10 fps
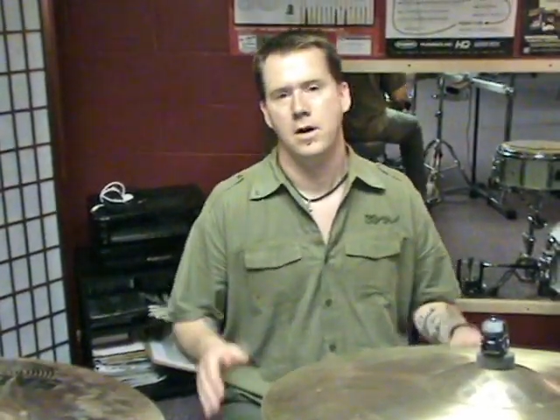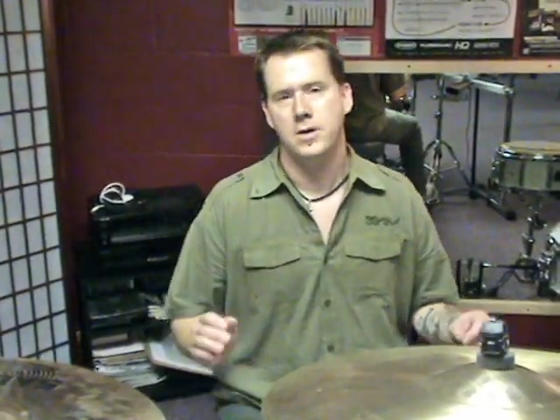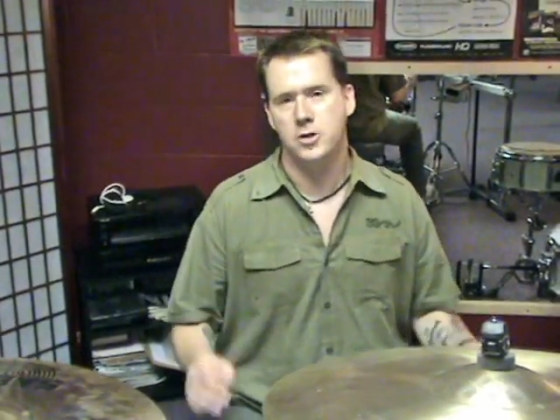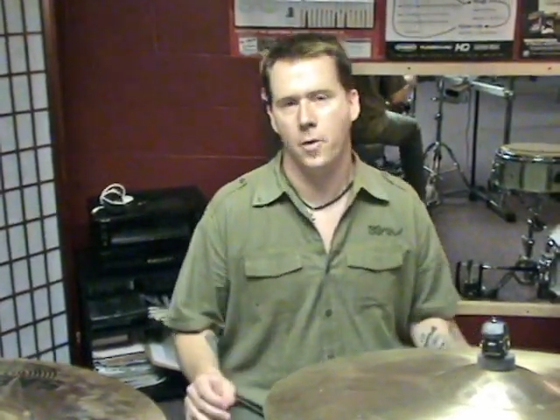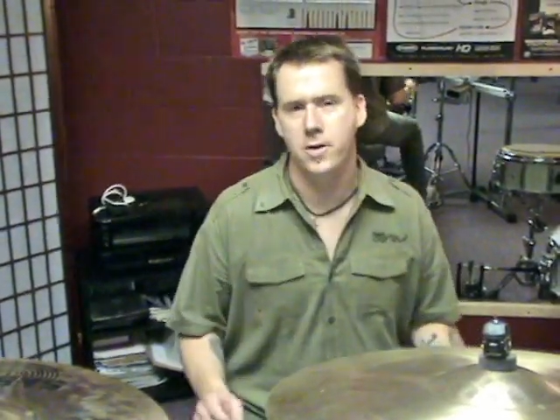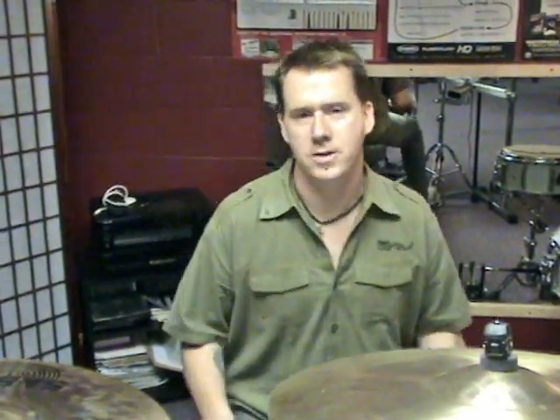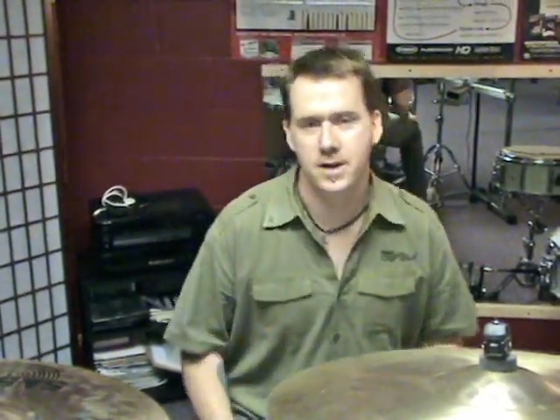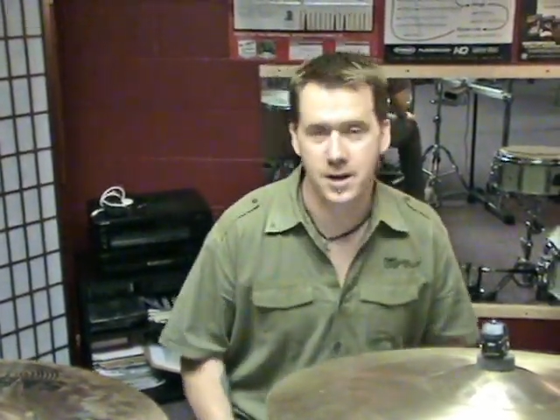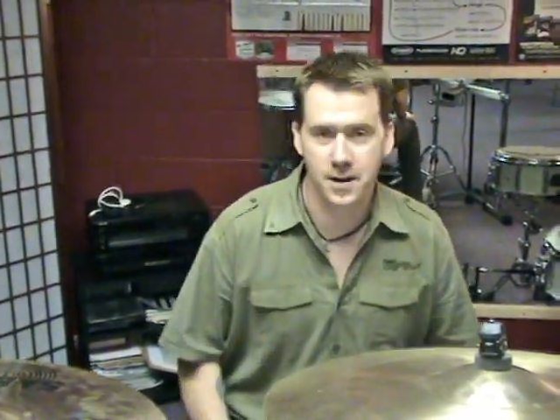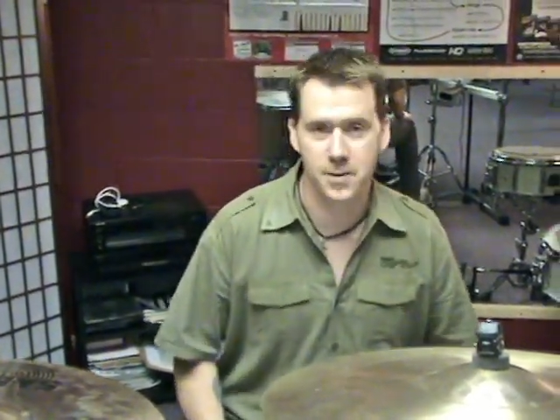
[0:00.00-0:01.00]
So when you're
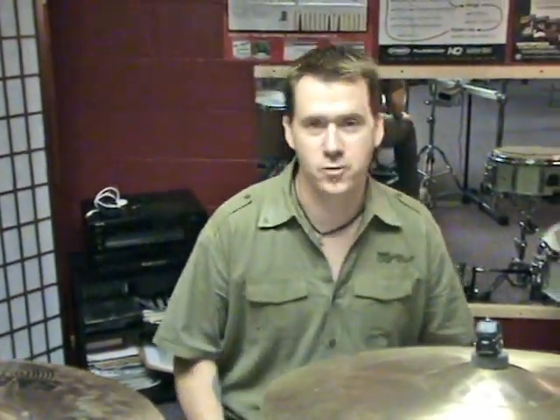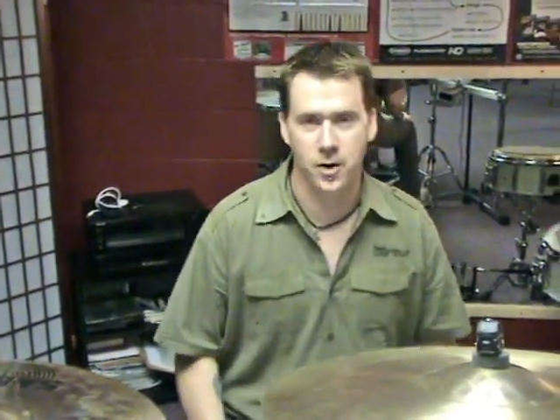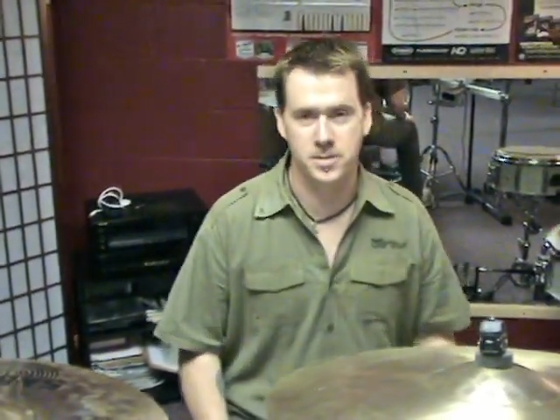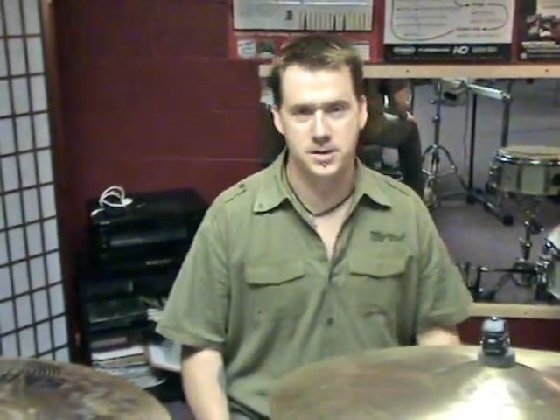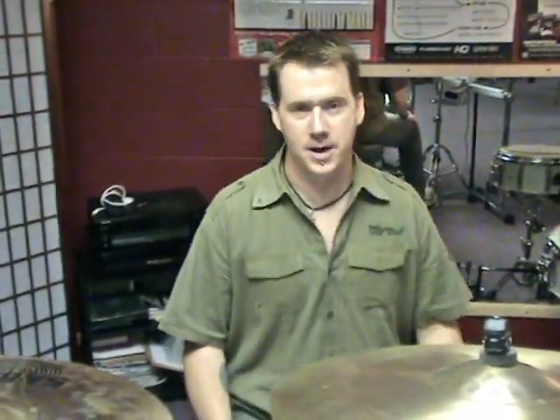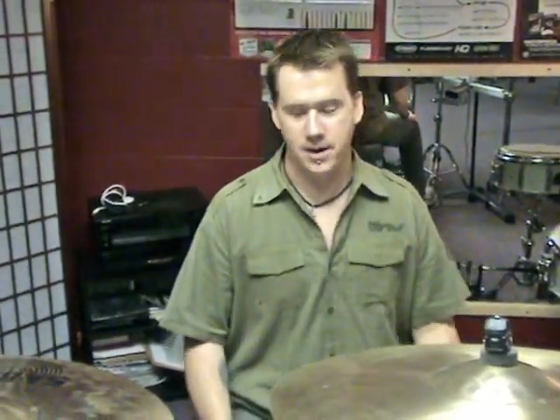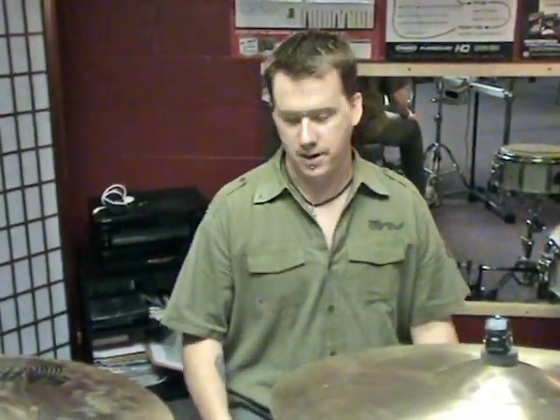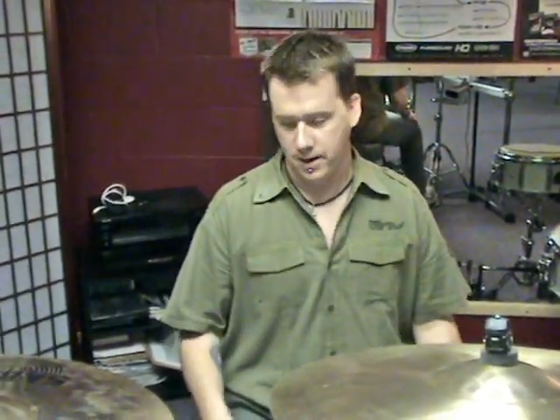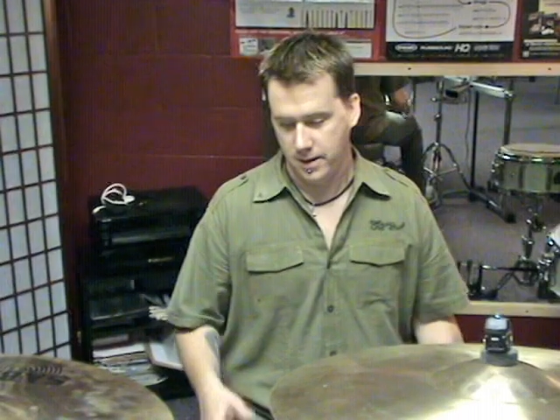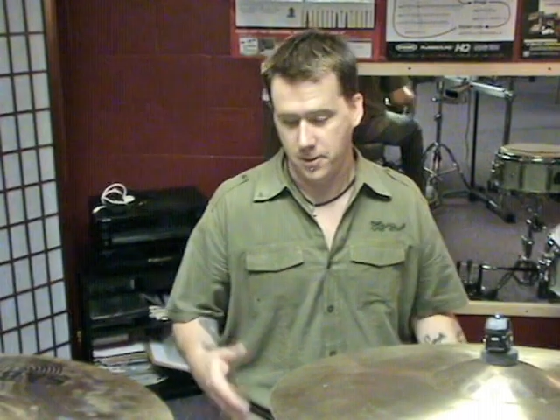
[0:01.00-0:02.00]
sitting at the drum set,
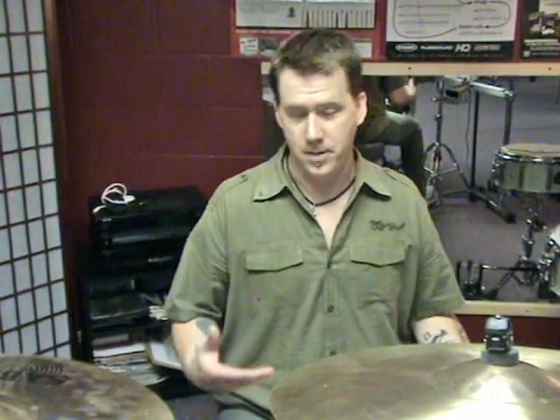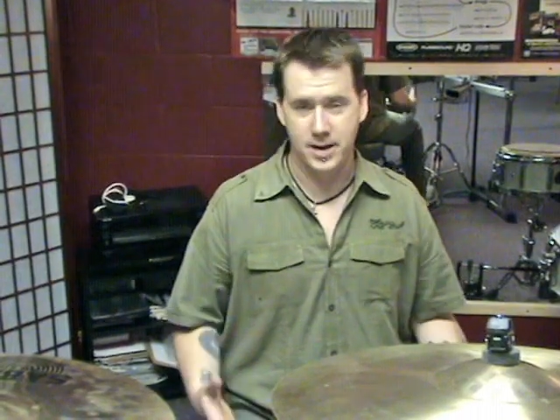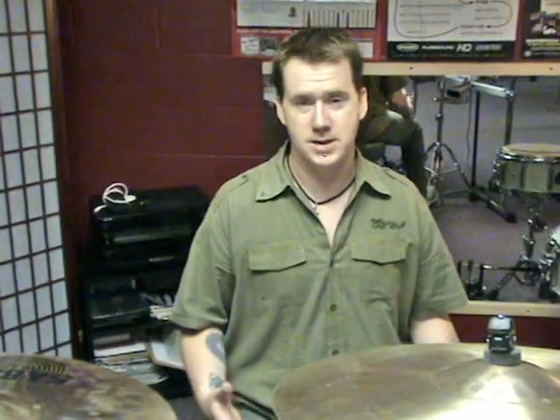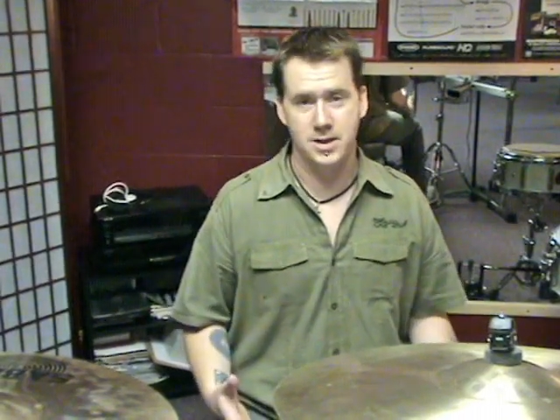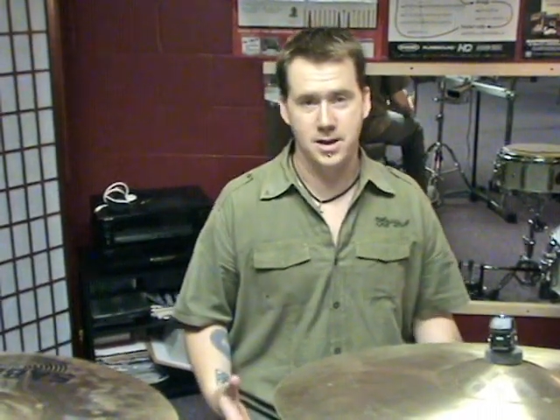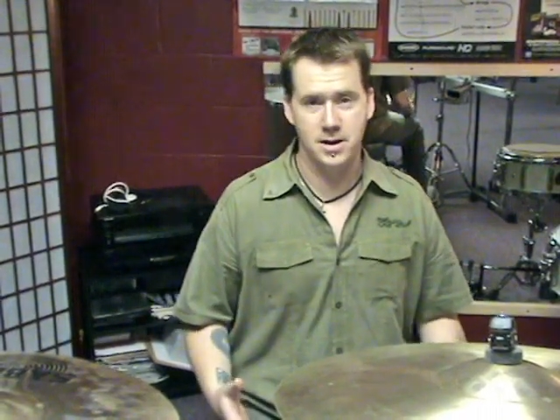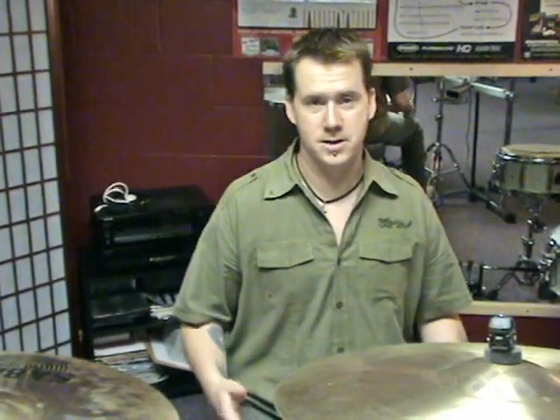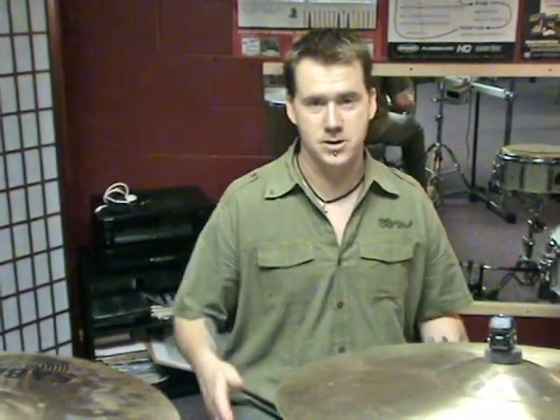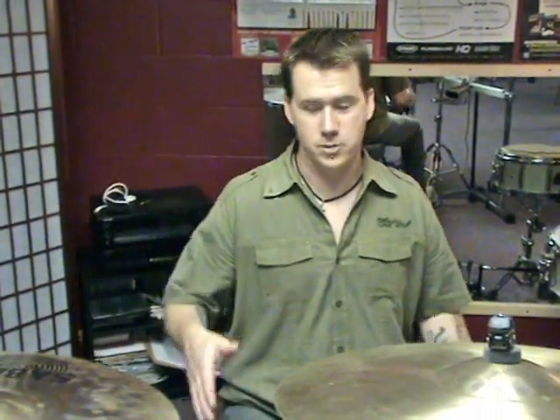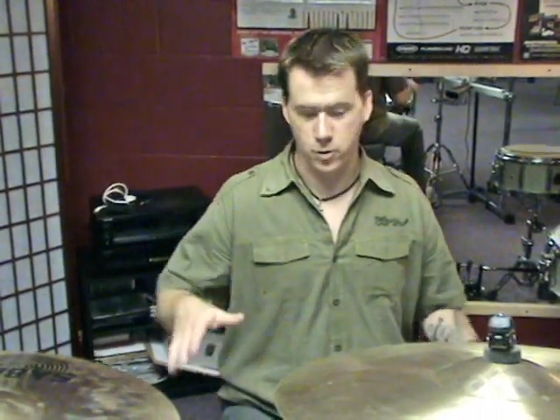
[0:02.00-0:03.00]
the biggest thing
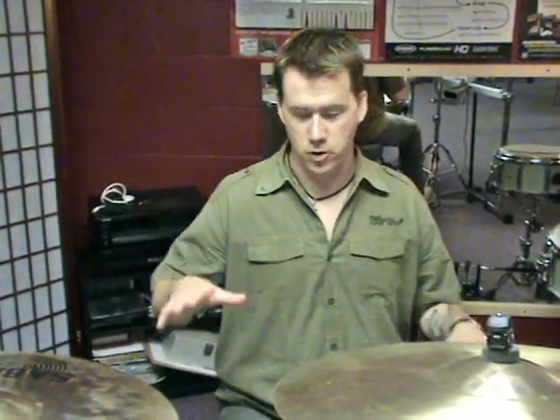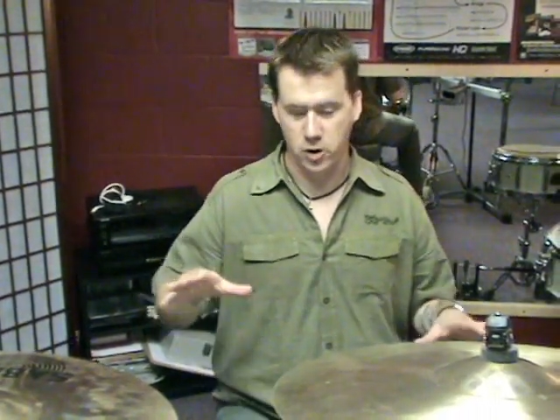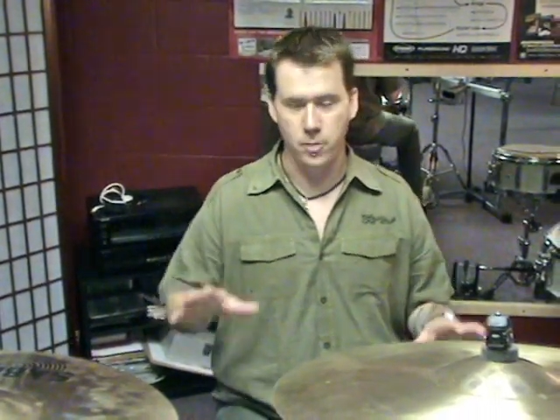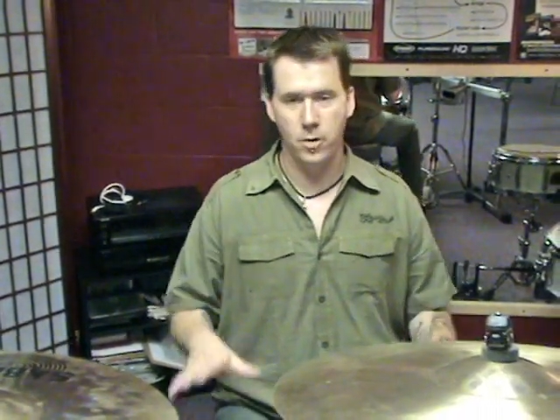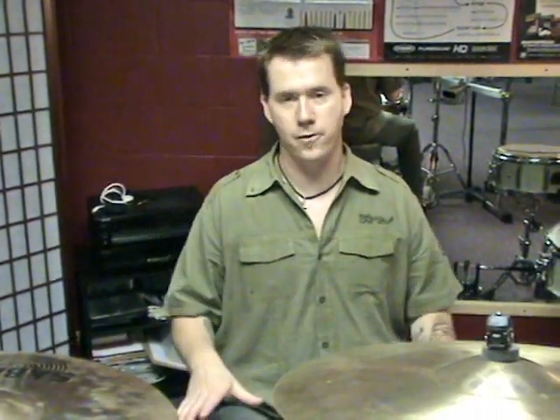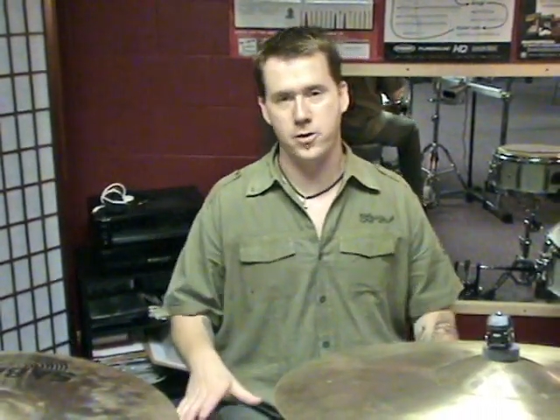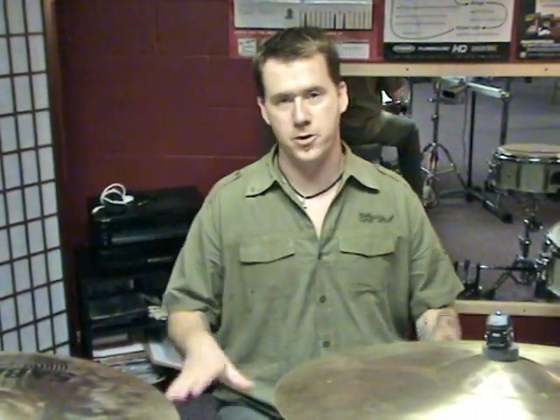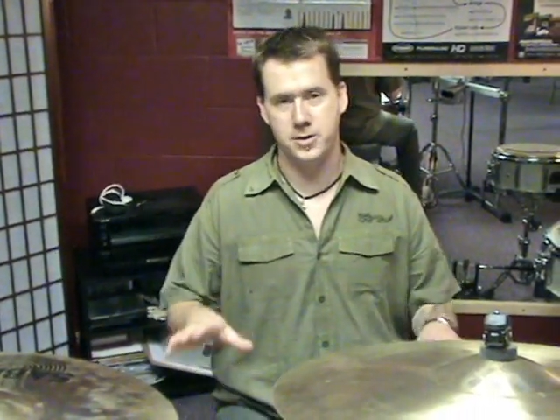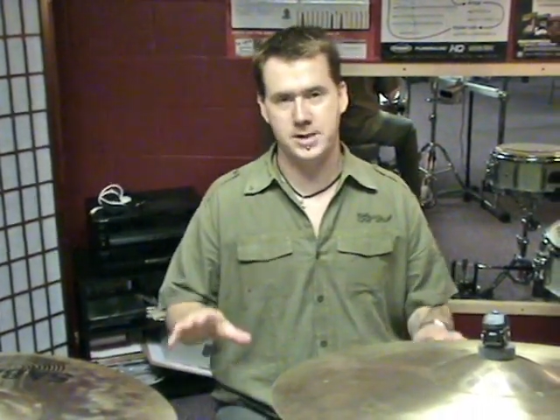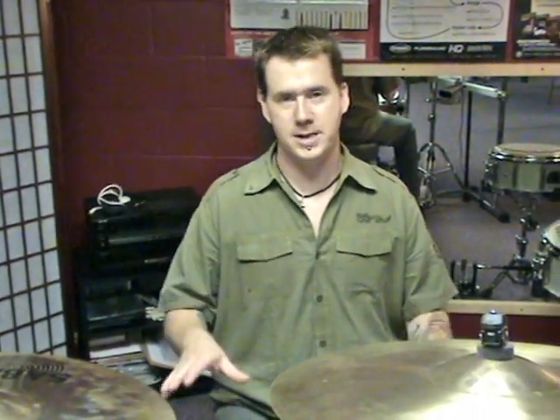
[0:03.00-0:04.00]
is when you come over and
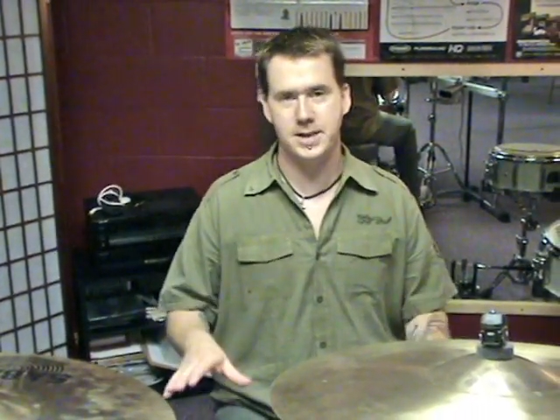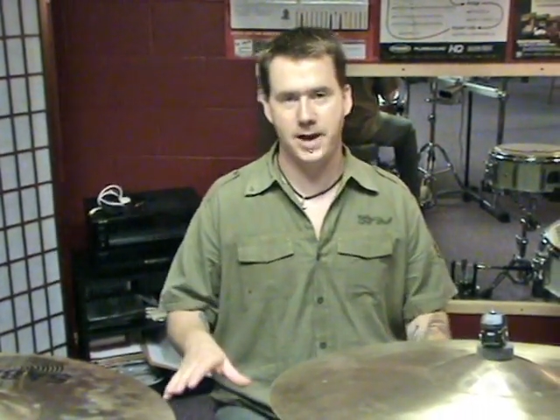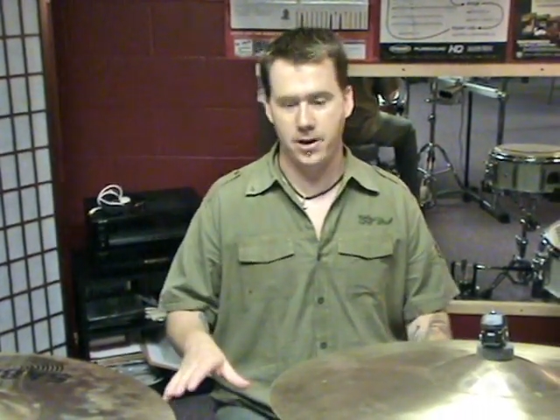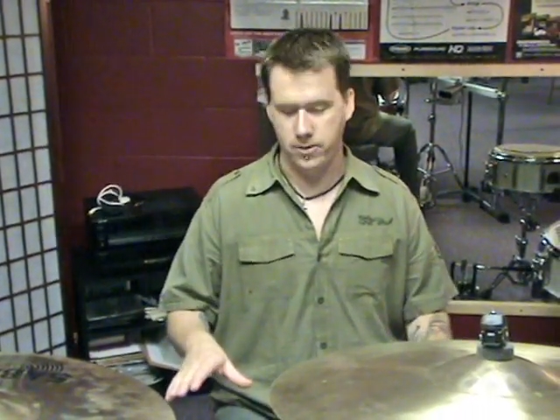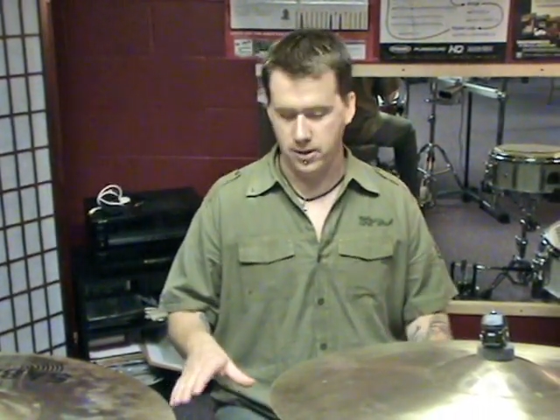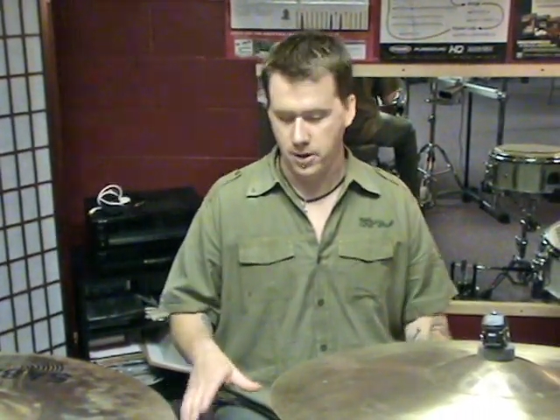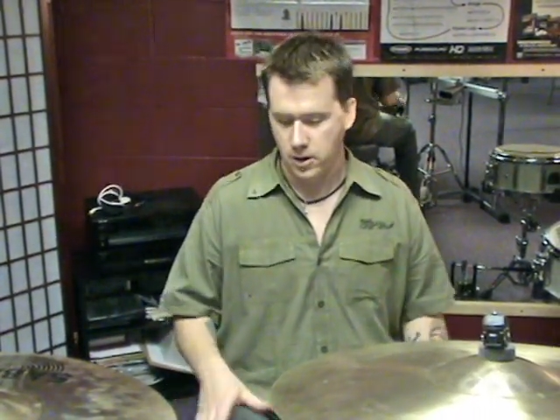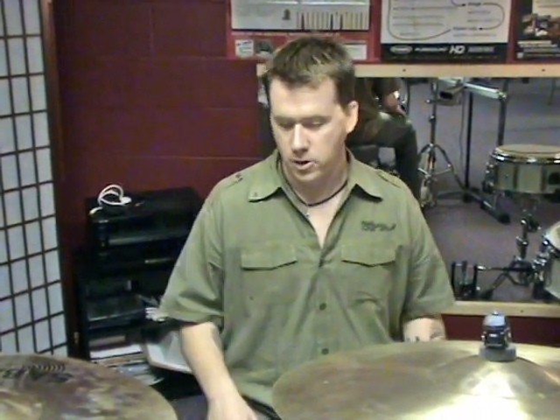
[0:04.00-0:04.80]
you sit down,